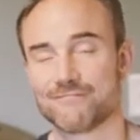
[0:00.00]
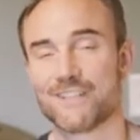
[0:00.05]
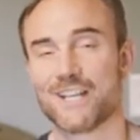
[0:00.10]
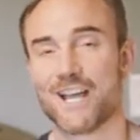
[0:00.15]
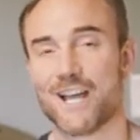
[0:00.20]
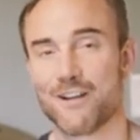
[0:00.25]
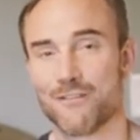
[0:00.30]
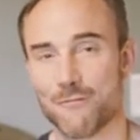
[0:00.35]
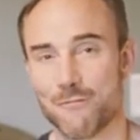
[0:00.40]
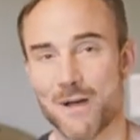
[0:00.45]

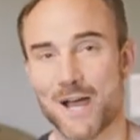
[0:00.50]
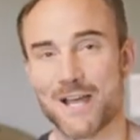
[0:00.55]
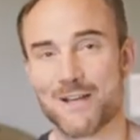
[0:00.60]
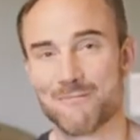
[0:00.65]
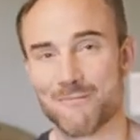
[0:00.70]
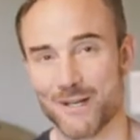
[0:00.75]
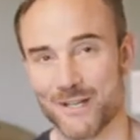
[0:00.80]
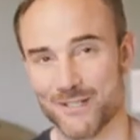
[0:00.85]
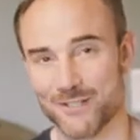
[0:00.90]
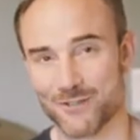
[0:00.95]
Kind of
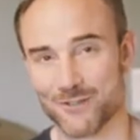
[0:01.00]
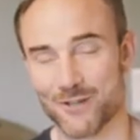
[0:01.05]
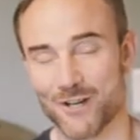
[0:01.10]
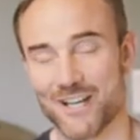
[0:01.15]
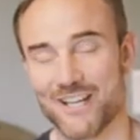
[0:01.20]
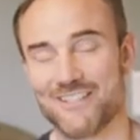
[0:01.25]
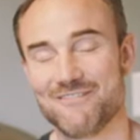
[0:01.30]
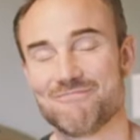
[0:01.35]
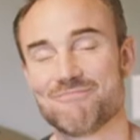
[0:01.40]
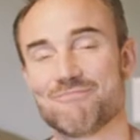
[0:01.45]
mind bender,
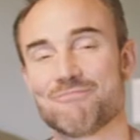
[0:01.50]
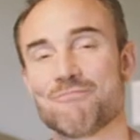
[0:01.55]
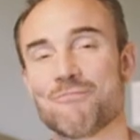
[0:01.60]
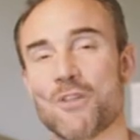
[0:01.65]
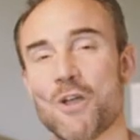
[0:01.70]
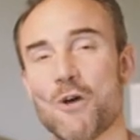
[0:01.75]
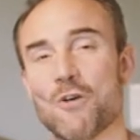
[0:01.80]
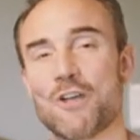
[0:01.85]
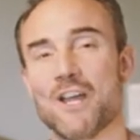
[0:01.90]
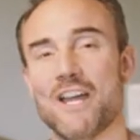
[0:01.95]
right?
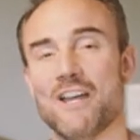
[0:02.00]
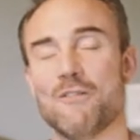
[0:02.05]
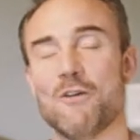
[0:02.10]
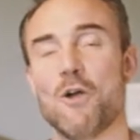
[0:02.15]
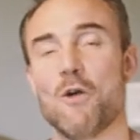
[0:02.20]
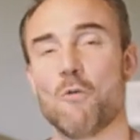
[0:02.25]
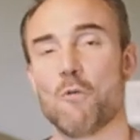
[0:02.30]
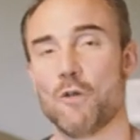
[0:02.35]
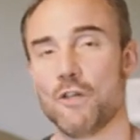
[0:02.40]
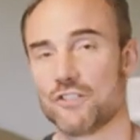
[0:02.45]
Okay,
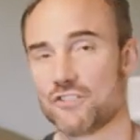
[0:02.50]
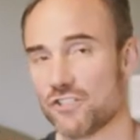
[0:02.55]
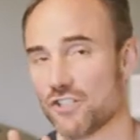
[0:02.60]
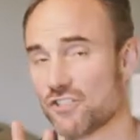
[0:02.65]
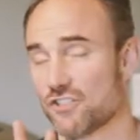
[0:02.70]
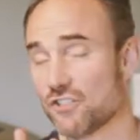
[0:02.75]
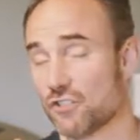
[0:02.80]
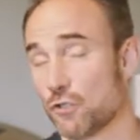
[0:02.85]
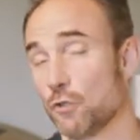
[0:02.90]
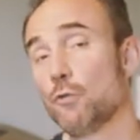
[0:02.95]
well, it's
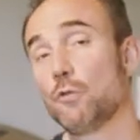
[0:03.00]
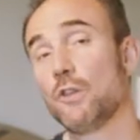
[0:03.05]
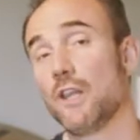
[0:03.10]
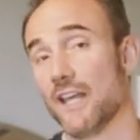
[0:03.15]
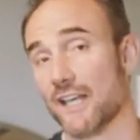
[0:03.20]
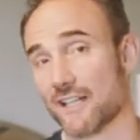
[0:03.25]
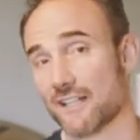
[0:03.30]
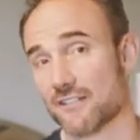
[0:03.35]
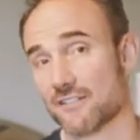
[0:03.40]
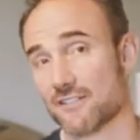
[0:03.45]
just two
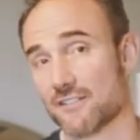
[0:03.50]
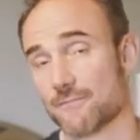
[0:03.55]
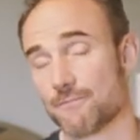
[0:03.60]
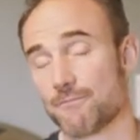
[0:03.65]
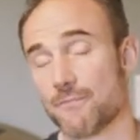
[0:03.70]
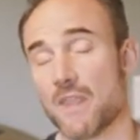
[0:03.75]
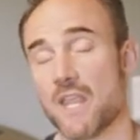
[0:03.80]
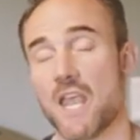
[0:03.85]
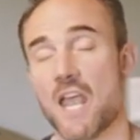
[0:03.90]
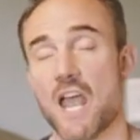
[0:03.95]
licks.
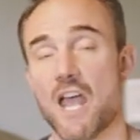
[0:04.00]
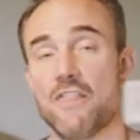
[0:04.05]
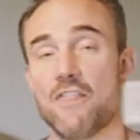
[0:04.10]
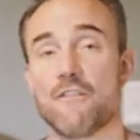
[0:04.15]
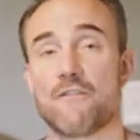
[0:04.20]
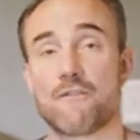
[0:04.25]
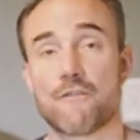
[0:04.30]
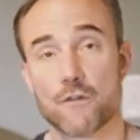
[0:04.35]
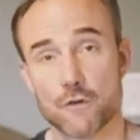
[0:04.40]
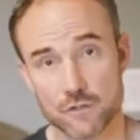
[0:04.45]
And
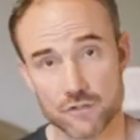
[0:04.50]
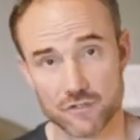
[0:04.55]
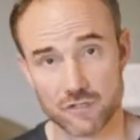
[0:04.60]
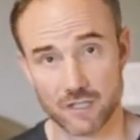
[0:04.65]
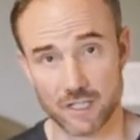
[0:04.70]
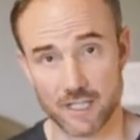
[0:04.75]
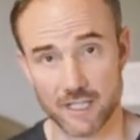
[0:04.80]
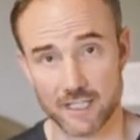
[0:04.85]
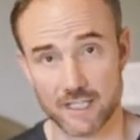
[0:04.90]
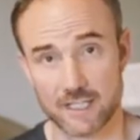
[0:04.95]
the first
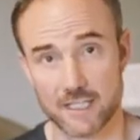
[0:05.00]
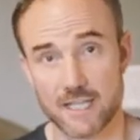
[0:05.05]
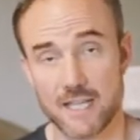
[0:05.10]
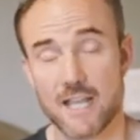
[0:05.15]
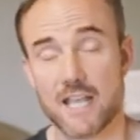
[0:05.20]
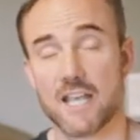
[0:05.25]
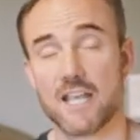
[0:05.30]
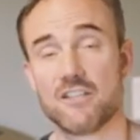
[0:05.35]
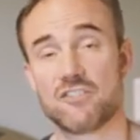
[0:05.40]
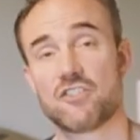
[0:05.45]
lick
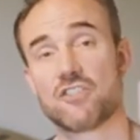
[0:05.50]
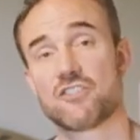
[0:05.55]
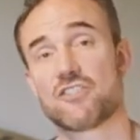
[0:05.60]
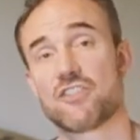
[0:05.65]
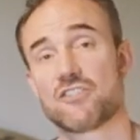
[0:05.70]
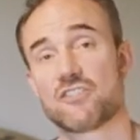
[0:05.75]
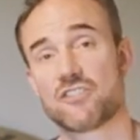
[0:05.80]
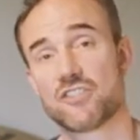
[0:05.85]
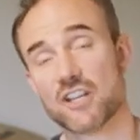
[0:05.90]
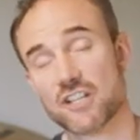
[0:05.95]
is just a
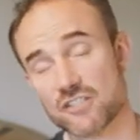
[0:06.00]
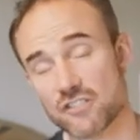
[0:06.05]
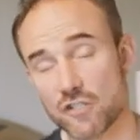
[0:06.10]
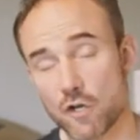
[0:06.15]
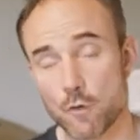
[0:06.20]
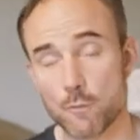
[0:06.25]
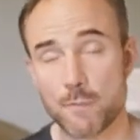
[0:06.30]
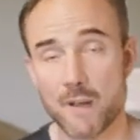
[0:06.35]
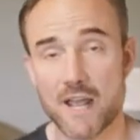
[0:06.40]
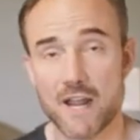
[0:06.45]
six
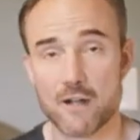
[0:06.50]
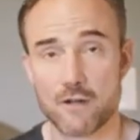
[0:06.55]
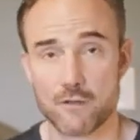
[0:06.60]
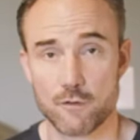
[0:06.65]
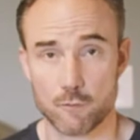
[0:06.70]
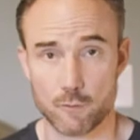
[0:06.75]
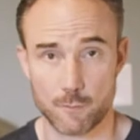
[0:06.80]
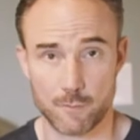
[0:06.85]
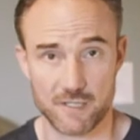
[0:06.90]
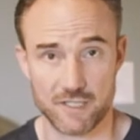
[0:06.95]
note pattern
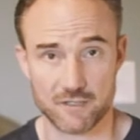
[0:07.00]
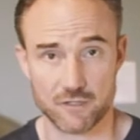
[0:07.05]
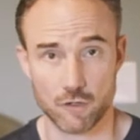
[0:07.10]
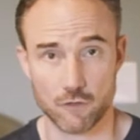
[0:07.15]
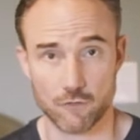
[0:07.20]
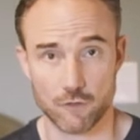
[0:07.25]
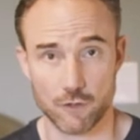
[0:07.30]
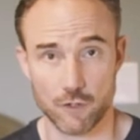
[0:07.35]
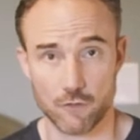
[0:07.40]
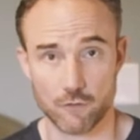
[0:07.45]
that repeats
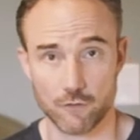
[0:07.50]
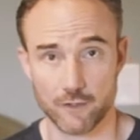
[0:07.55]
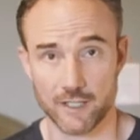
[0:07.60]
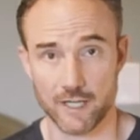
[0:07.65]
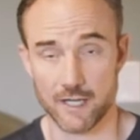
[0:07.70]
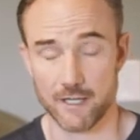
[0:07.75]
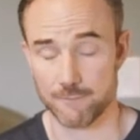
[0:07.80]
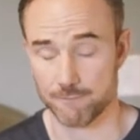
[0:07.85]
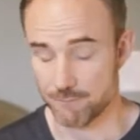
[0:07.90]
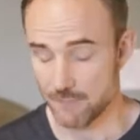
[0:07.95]
over and over
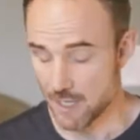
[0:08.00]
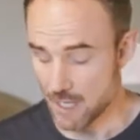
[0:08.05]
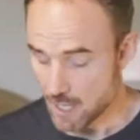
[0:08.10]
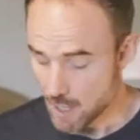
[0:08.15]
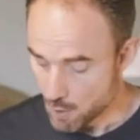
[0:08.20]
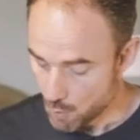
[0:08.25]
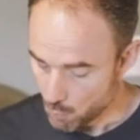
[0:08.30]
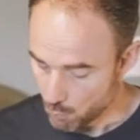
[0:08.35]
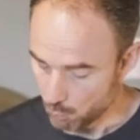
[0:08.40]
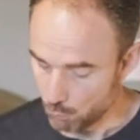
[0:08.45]
again.
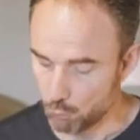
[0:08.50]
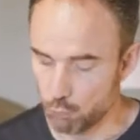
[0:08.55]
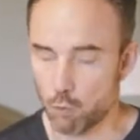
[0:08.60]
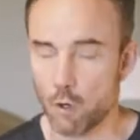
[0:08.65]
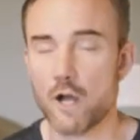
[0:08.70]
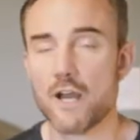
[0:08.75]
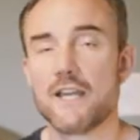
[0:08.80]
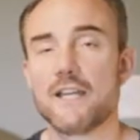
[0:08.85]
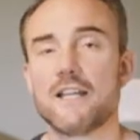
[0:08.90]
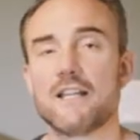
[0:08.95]

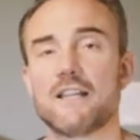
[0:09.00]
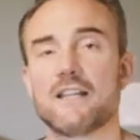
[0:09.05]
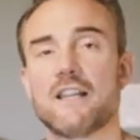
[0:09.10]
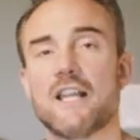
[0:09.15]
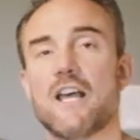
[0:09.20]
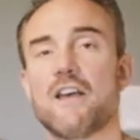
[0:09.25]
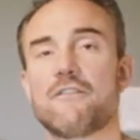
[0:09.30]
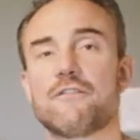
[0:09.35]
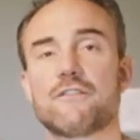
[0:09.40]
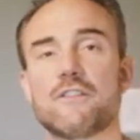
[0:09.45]
Right,
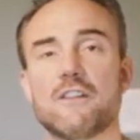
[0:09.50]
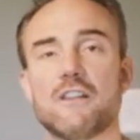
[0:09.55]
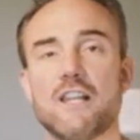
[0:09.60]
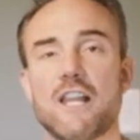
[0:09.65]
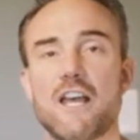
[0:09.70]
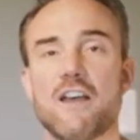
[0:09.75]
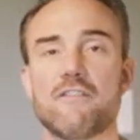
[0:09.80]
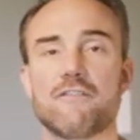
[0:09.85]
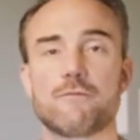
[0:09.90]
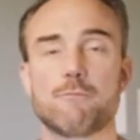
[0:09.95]
left,
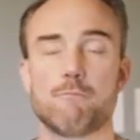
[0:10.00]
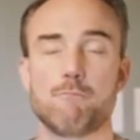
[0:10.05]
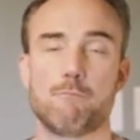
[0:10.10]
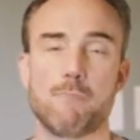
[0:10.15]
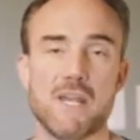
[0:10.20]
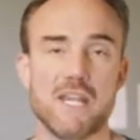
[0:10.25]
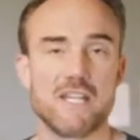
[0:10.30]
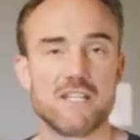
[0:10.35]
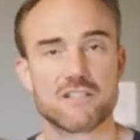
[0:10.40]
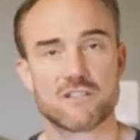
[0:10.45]
left,
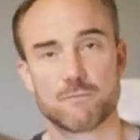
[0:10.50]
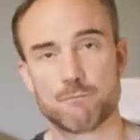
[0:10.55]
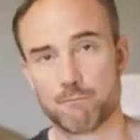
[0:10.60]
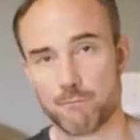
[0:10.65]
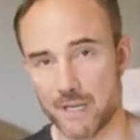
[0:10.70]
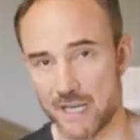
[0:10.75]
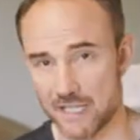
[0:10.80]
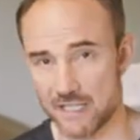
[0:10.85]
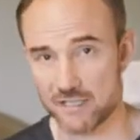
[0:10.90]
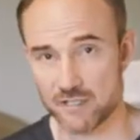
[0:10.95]
bass,
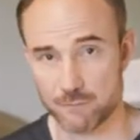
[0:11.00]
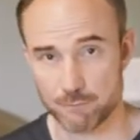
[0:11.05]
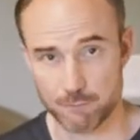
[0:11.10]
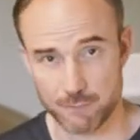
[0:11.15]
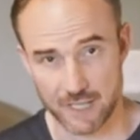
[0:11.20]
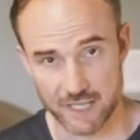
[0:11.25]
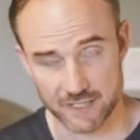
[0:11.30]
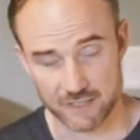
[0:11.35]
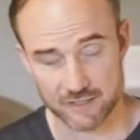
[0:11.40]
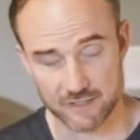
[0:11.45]
bass,
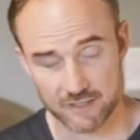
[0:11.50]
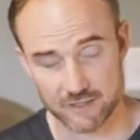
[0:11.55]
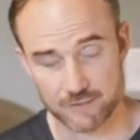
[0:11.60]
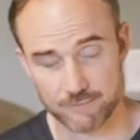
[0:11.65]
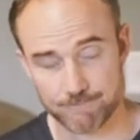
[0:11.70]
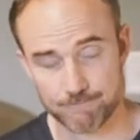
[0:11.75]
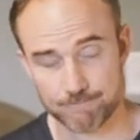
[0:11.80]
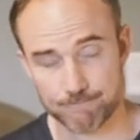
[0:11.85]
bass.